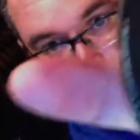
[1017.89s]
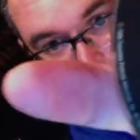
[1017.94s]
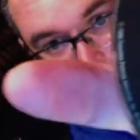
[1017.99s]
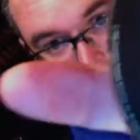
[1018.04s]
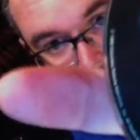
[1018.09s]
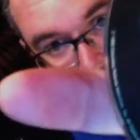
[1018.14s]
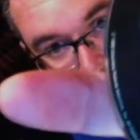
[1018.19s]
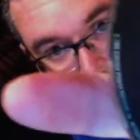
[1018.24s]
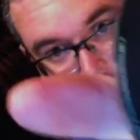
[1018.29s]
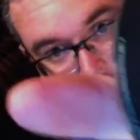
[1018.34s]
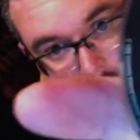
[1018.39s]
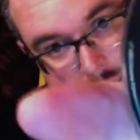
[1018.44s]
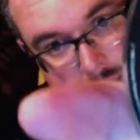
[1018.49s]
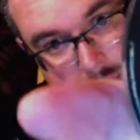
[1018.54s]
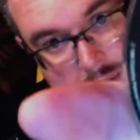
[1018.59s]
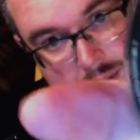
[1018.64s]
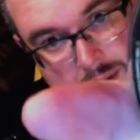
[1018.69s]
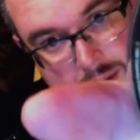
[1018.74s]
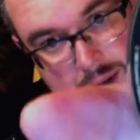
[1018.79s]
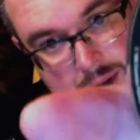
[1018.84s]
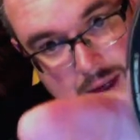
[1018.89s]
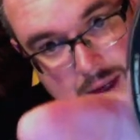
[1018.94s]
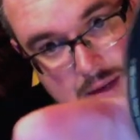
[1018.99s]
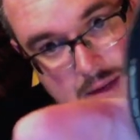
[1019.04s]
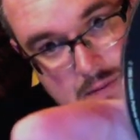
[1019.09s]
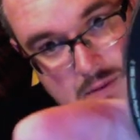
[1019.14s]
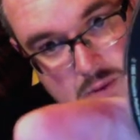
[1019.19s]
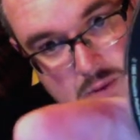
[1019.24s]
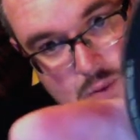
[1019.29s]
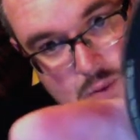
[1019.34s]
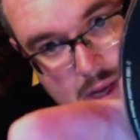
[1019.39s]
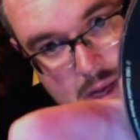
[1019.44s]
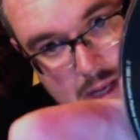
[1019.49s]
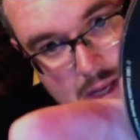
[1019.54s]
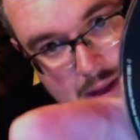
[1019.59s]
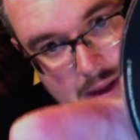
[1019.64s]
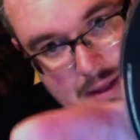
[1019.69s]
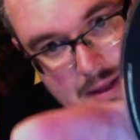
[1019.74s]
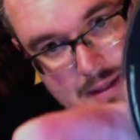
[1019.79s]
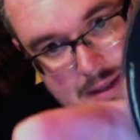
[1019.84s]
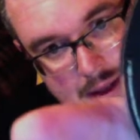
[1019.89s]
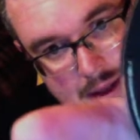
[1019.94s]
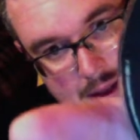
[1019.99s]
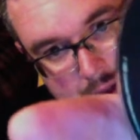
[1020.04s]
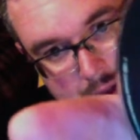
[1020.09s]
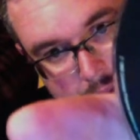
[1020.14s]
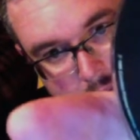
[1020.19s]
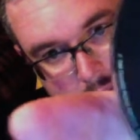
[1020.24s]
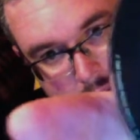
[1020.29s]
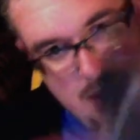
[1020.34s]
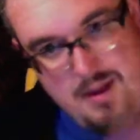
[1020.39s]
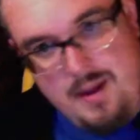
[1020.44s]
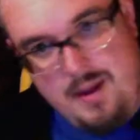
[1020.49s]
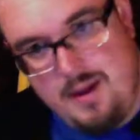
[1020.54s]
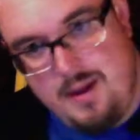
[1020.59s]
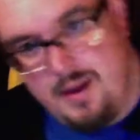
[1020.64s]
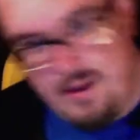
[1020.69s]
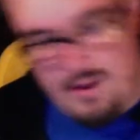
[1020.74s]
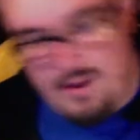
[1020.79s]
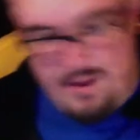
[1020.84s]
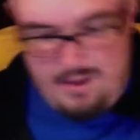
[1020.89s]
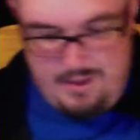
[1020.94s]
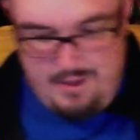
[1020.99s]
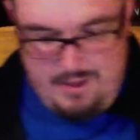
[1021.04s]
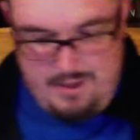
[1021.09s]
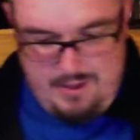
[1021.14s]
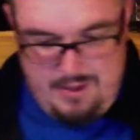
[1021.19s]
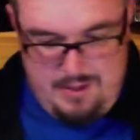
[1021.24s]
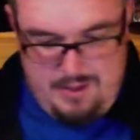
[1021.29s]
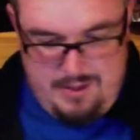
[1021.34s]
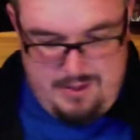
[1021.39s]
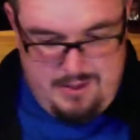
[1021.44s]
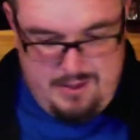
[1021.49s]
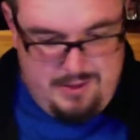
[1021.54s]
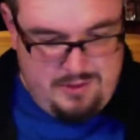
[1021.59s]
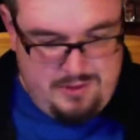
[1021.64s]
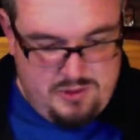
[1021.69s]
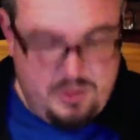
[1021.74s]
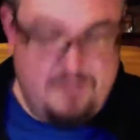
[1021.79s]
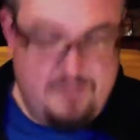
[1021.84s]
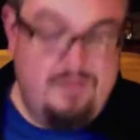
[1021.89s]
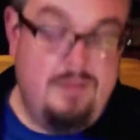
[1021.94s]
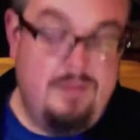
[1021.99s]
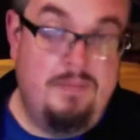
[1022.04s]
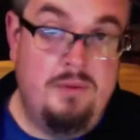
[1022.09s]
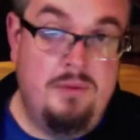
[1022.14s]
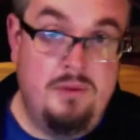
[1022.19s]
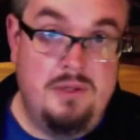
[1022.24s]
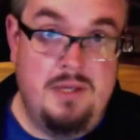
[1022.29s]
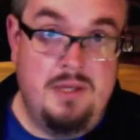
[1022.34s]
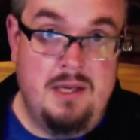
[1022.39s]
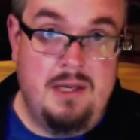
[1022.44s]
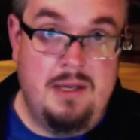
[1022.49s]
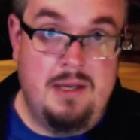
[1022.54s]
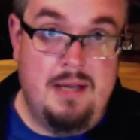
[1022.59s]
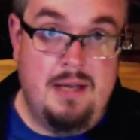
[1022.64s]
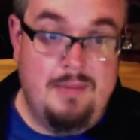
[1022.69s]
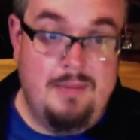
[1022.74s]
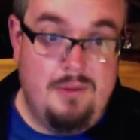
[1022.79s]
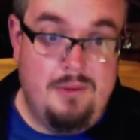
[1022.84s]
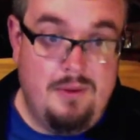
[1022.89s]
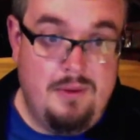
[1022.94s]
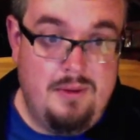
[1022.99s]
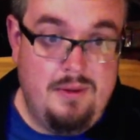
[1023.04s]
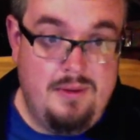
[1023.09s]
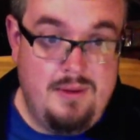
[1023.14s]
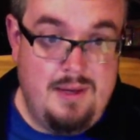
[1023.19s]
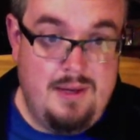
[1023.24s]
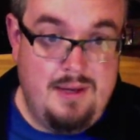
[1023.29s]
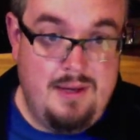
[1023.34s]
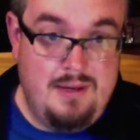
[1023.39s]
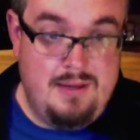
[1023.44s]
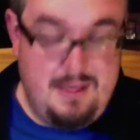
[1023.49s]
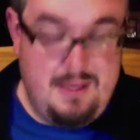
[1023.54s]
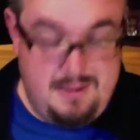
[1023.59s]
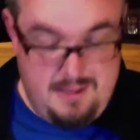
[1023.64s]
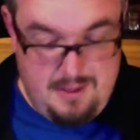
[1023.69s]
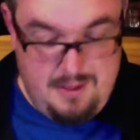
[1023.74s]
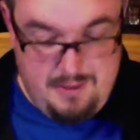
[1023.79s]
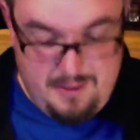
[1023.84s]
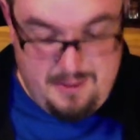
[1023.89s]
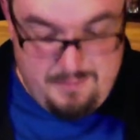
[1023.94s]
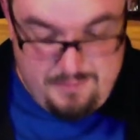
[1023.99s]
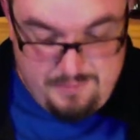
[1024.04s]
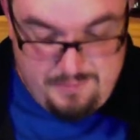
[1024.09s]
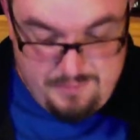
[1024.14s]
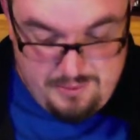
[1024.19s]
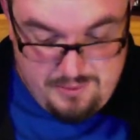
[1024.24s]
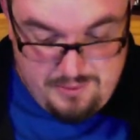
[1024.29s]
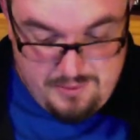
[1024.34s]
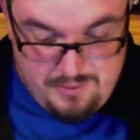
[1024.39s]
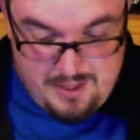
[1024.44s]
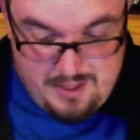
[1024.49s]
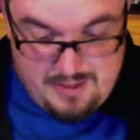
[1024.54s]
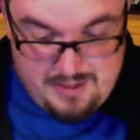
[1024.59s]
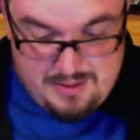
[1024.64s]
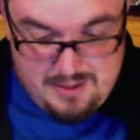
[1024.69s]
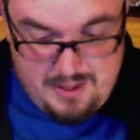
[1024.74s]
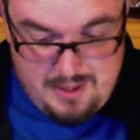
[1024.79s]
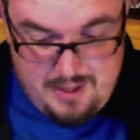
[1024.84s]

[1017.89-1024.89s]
I believe Twilight Time, sort of a boutique label, and they deal in Blu-rays.